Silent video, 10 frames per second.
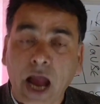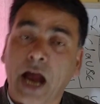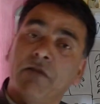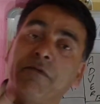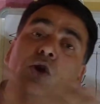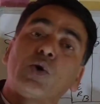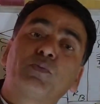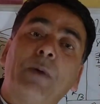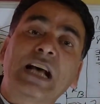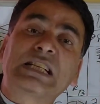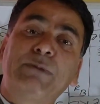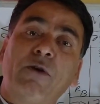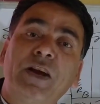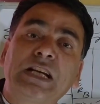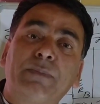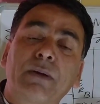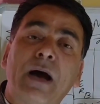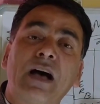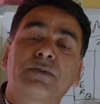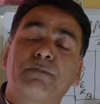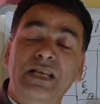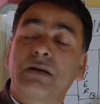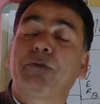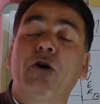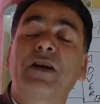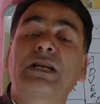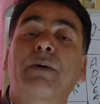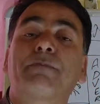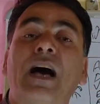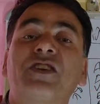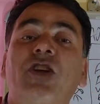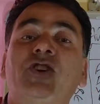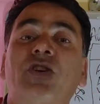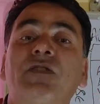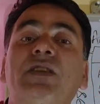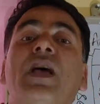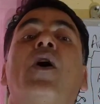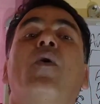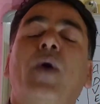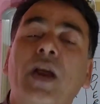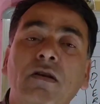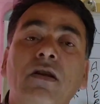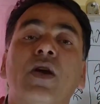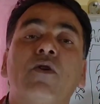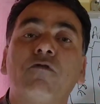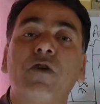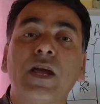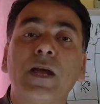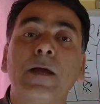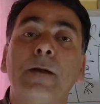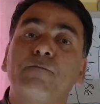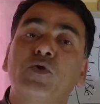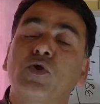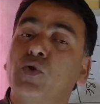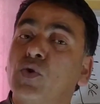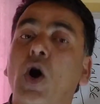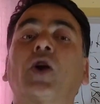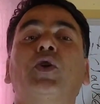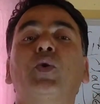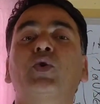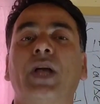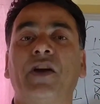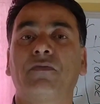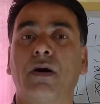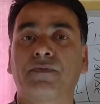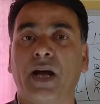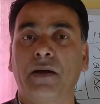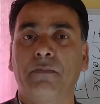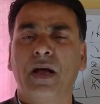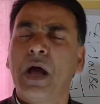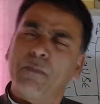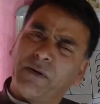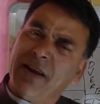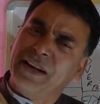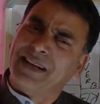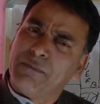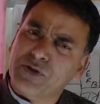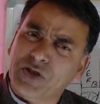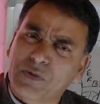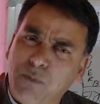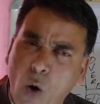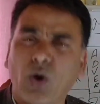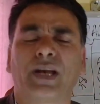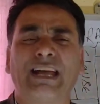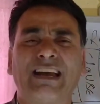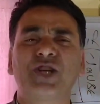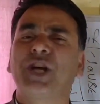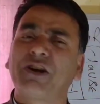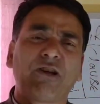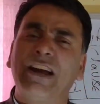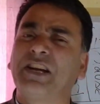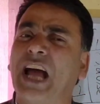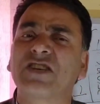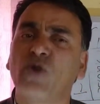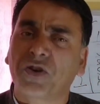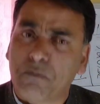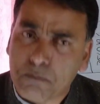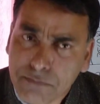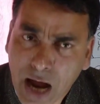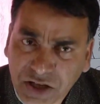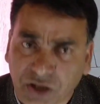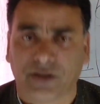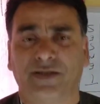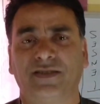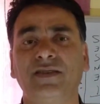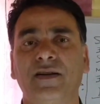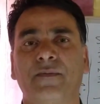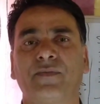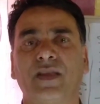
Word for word: And we use past perfect for past, present perfect for past actions when we do not use adverb of time. But when it comes to spoken English, it really does not matter